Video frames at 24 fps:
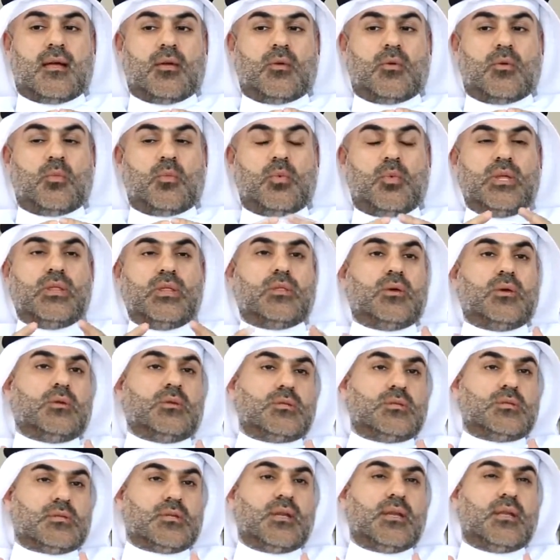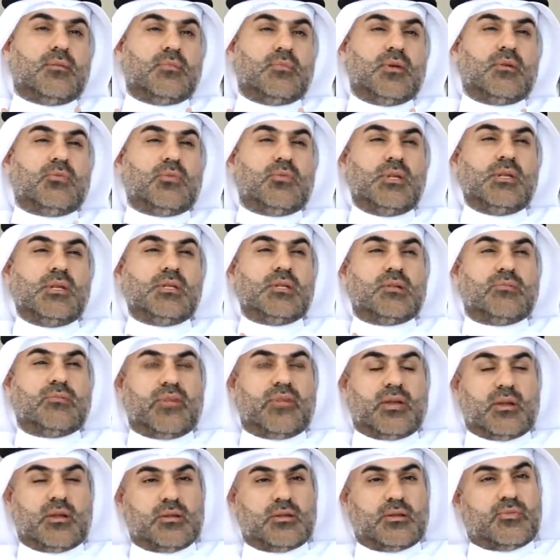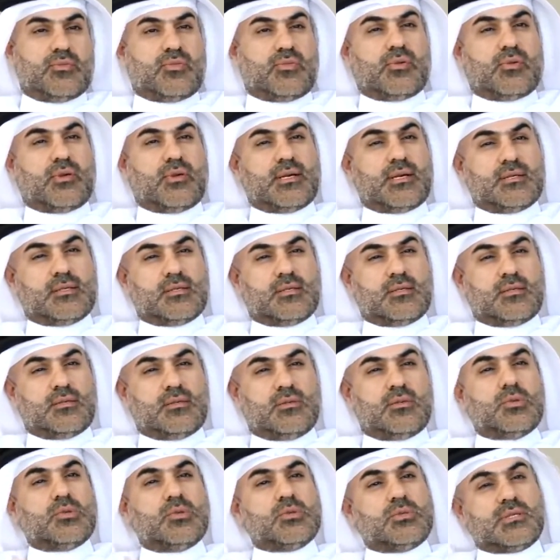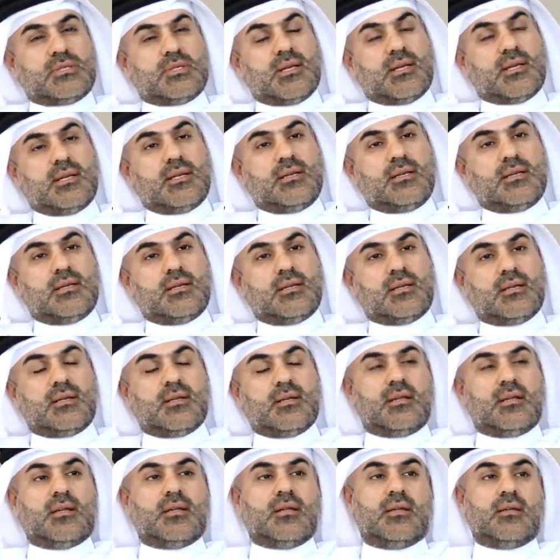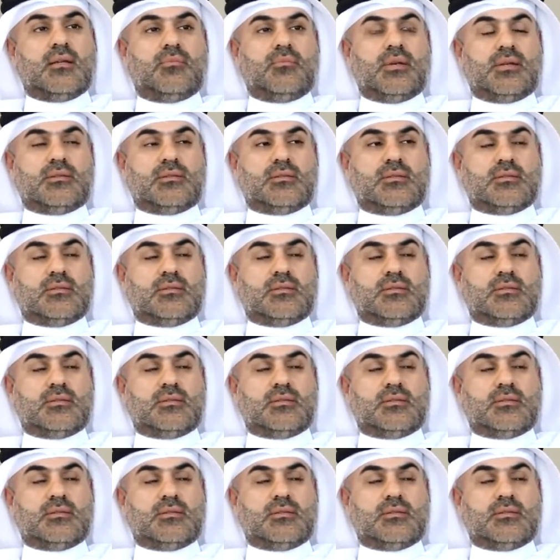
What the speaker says: We thought it's going to be really difficult for us to sell, but